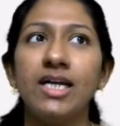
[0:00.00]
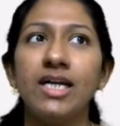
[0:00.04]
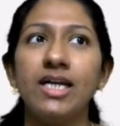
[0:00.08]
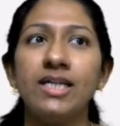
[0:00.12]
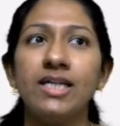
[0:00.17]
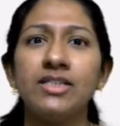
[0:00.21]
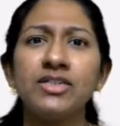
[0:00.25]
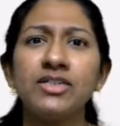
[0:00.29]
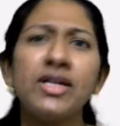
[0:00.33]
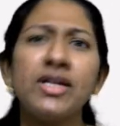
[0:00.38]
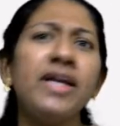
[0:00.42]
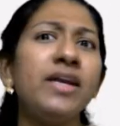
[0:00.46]

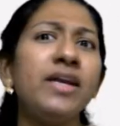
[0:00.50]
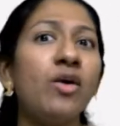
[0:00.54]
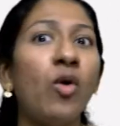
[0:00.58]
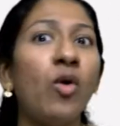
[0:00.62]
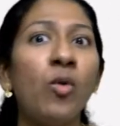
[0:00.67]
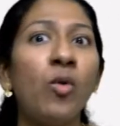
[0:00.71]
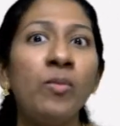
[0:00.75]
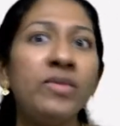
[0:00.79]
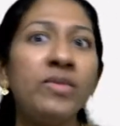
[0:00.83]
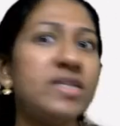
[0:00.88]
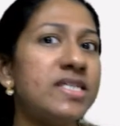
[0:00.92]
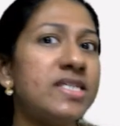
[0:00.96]
try
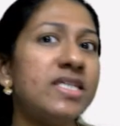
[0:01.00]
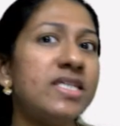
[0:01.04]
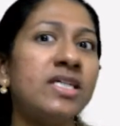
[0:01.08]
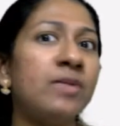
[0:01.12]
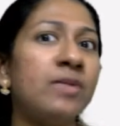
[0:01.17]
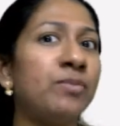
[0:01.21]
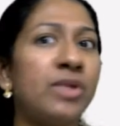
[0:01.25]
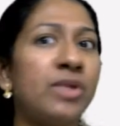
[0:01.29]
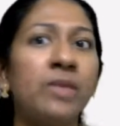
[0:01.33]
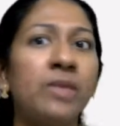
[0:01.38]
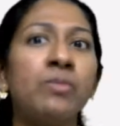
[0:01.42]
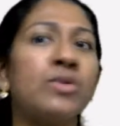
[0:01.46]
omitting a
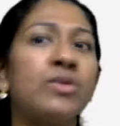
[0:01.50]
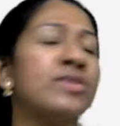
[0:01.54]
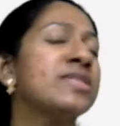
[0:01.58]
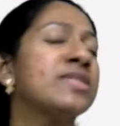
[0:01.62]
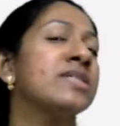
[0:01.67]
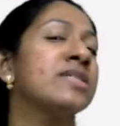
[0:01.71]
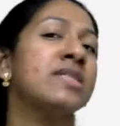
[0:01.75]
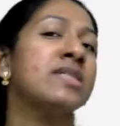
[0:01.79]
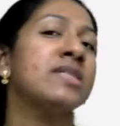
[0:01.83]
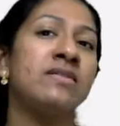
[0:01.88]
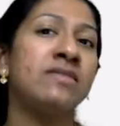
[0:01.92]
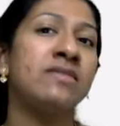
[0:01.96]

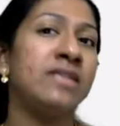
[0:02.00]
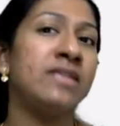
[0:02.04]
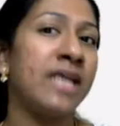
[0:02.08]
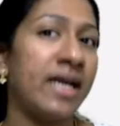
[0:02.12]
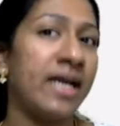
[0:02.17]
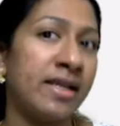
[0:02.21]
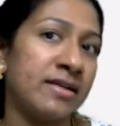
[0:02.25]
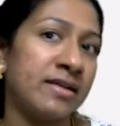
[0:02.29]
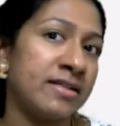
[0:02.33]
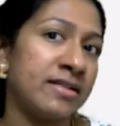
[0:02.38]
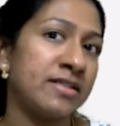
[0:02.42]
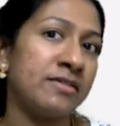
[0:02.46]
preprocessor
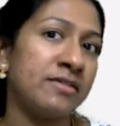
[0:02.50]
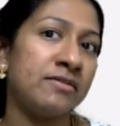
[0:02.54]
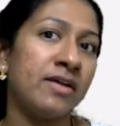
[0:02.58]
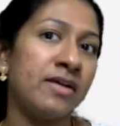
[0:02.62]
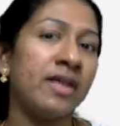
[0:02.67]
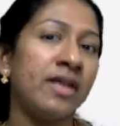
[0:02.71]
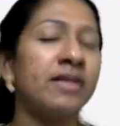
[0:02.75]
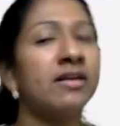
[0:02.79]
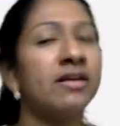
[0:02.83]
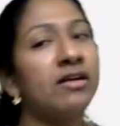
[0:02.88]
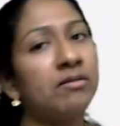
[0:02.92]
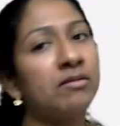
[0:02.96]
directive
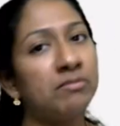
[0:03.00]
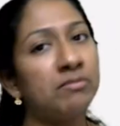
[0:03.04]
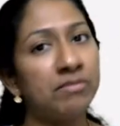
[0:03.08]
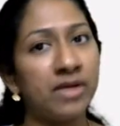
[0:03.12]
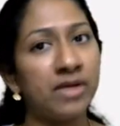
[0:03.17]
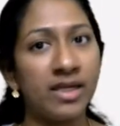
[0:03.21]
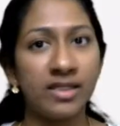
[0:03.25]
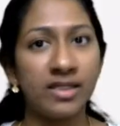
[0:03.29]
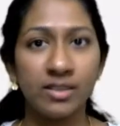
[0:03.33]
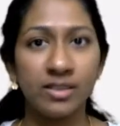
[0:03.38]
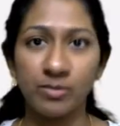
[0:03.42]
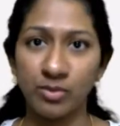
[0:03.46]
and
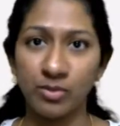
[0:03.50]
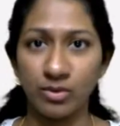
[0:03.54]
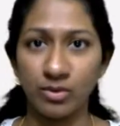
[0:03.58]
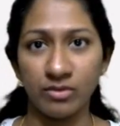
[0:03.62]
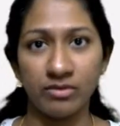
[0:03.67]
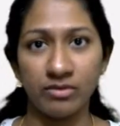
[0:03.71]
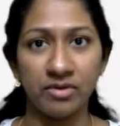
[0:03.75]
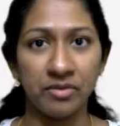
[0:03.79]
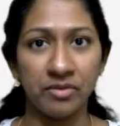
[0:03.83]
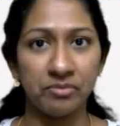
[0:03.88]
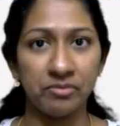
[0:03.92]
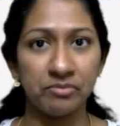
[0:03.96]
compile the
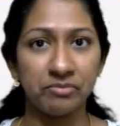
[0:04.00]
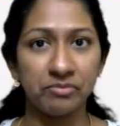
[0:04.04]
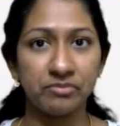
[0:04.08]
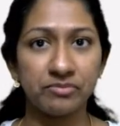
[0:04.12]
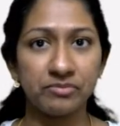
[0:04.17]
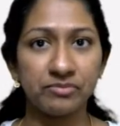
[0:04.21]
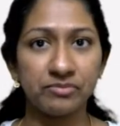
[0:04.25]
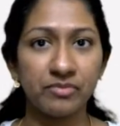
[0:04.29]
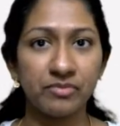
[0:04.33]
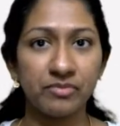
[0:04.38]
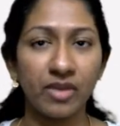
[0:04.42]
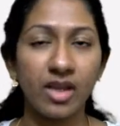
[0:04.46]
program.
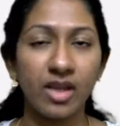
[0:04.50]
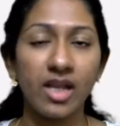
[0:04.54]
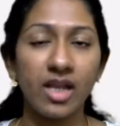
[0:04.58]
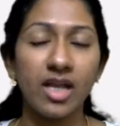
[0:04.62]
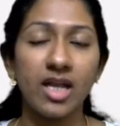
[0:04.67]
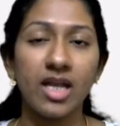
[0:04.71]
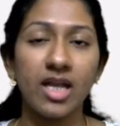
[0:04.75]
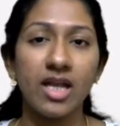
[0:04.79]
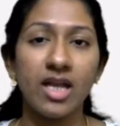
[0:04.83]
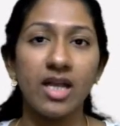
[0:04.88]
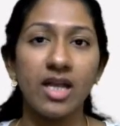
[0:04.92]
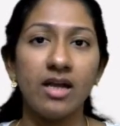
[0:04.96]

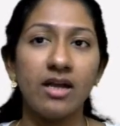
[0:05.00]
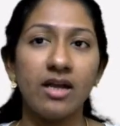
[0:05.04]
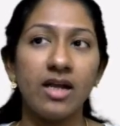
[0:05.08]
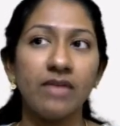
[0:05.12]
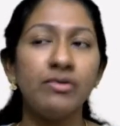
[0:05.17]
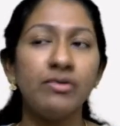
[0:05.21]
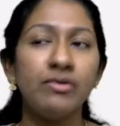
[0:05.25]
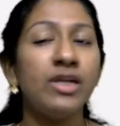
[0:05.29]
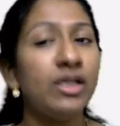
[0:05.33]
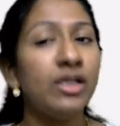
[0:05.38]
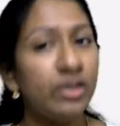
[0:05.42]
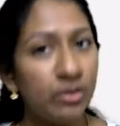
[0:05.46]

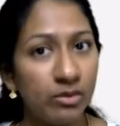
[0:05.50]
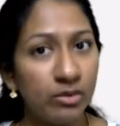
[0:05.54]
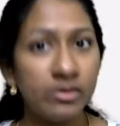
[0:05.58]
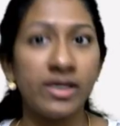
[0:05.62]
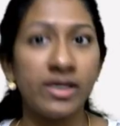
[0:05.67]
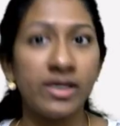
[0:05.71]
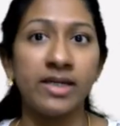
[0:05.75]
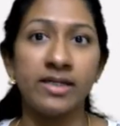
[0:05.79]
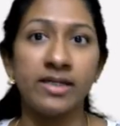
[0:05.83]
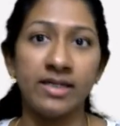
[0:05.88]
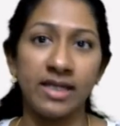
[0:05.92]
We'll do that